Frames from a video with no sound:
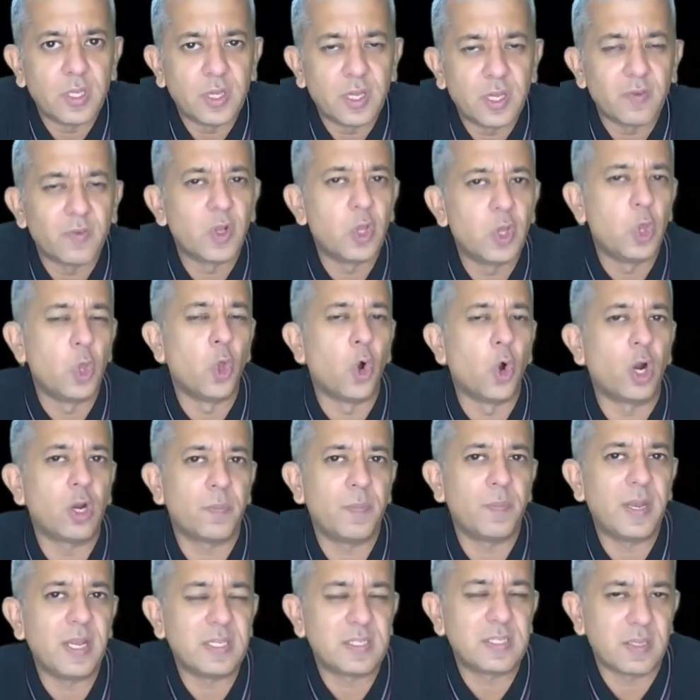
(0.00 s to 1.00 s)
There were not
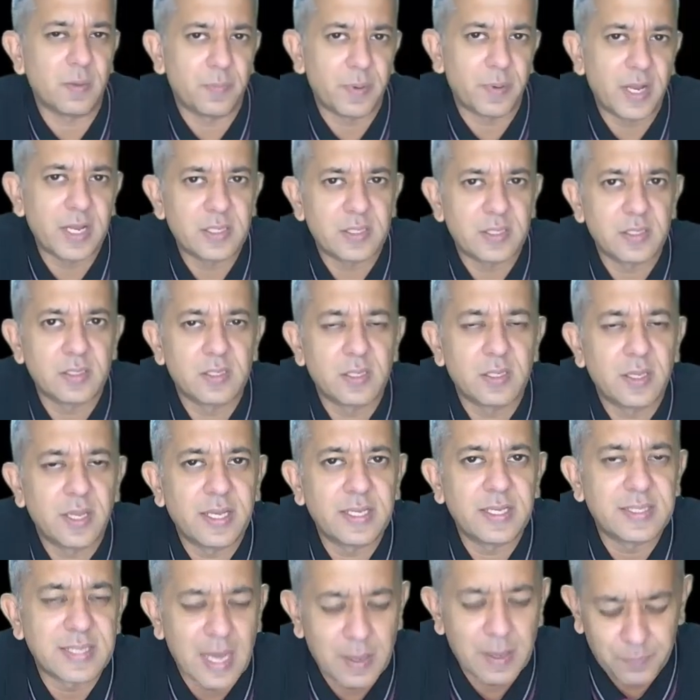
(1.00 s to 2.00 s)
many surprises in the
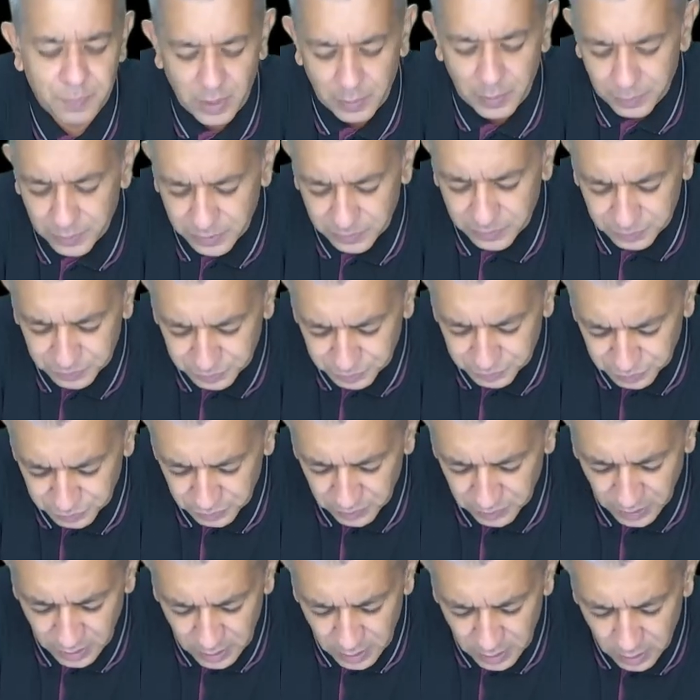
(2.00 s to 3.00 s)
exam paper.
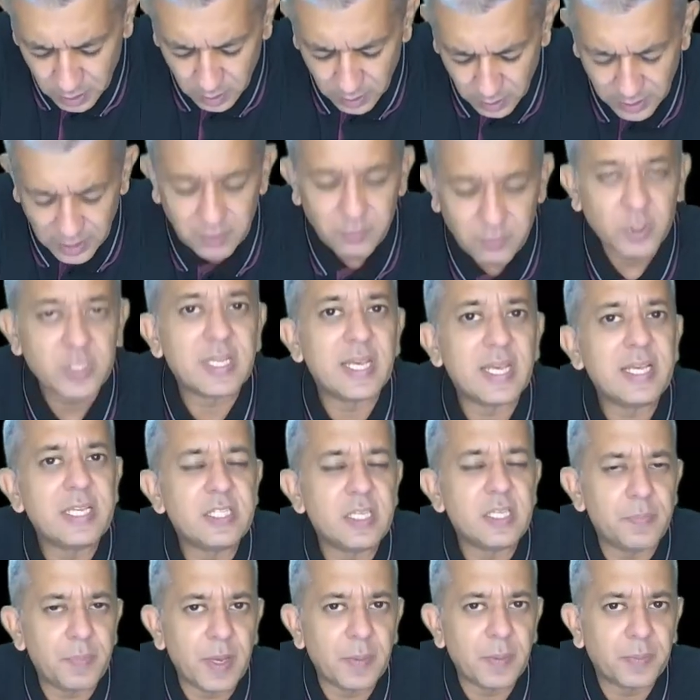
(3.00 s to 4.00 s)
It was an
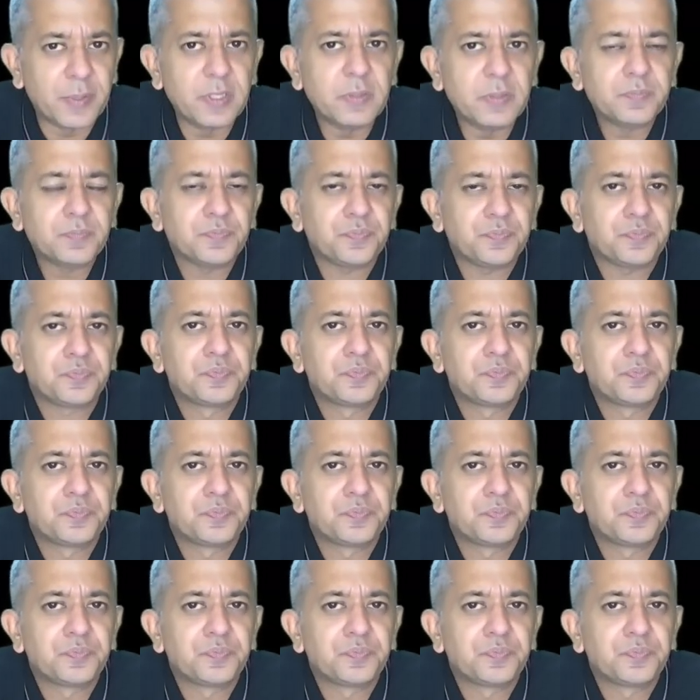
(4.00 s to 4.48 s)
easy paper.